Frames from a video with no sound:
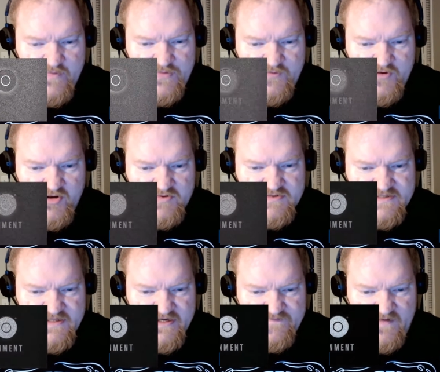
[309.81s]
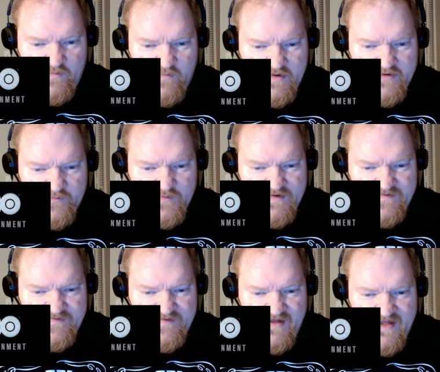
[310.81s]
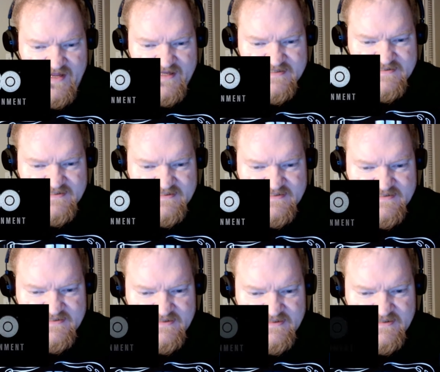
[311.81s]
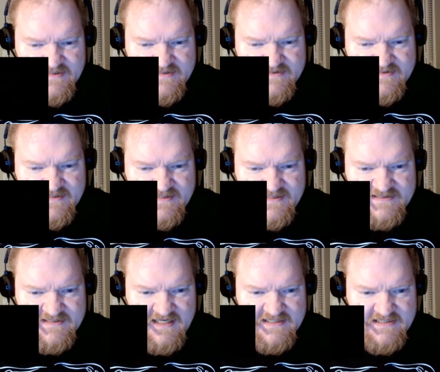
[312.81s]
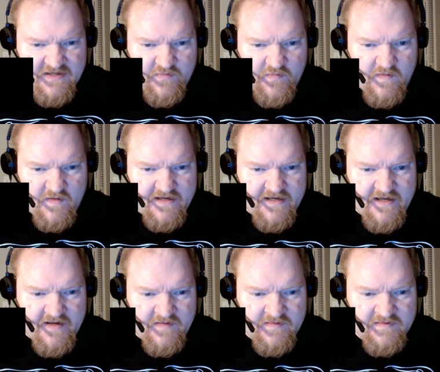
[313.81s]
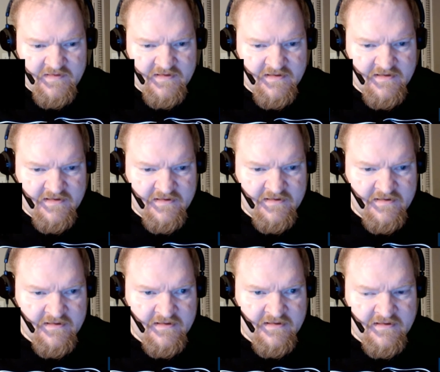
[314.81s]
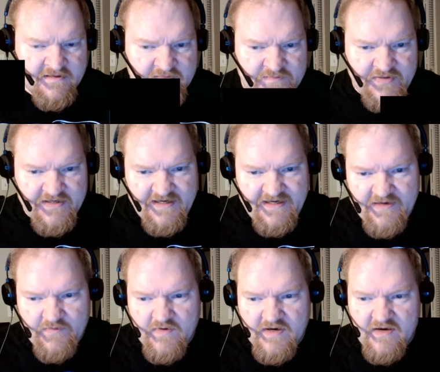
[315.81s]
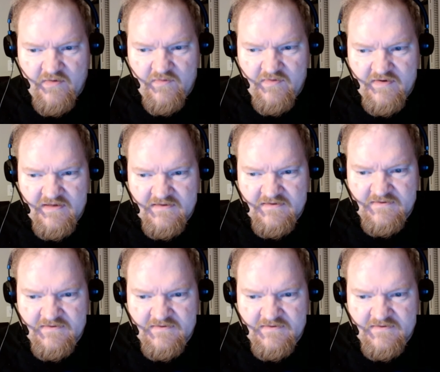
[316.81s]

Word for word: of Thrones in there, if I wanted to resize this to any size I want now, put it anywhere I want,